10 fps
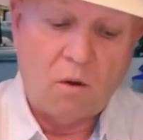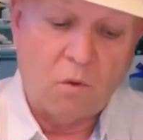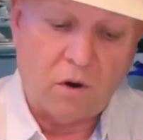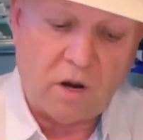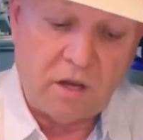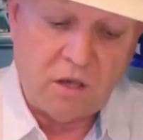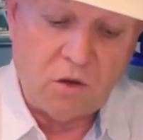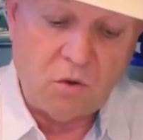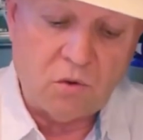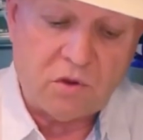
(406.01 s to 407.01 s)
We're going to
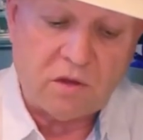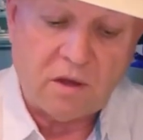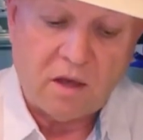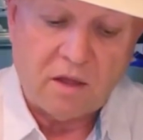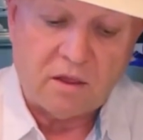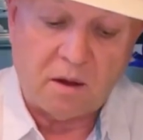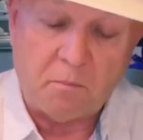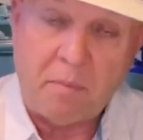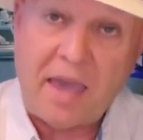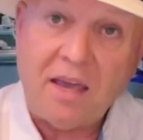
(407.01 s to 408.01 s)
use the
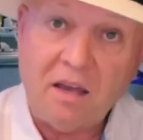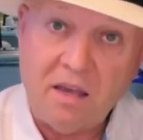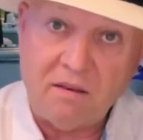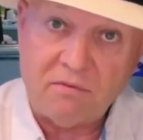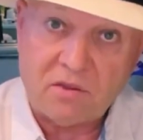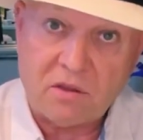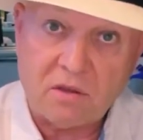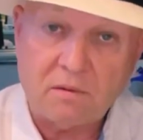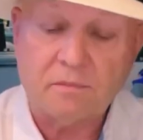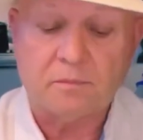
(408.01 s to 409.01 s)
bay leaves
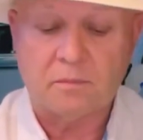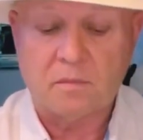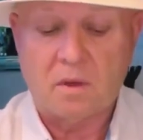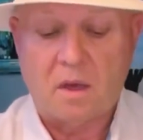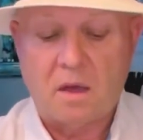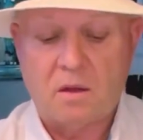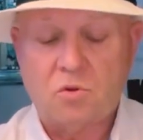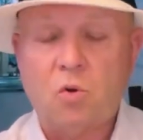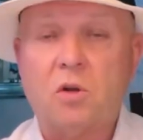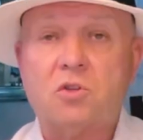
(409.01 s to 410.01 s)

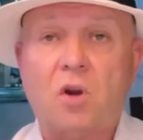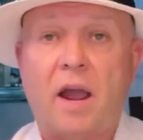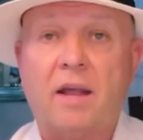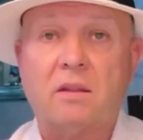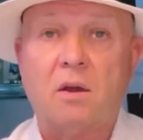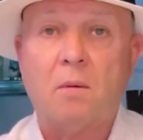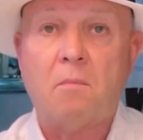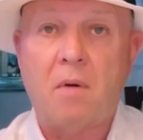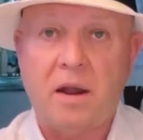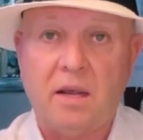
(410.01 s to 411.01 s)
to attract
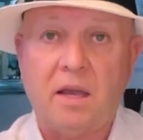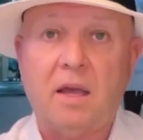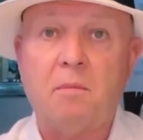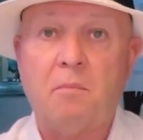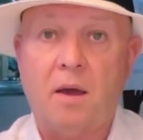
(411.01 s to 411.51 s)
money and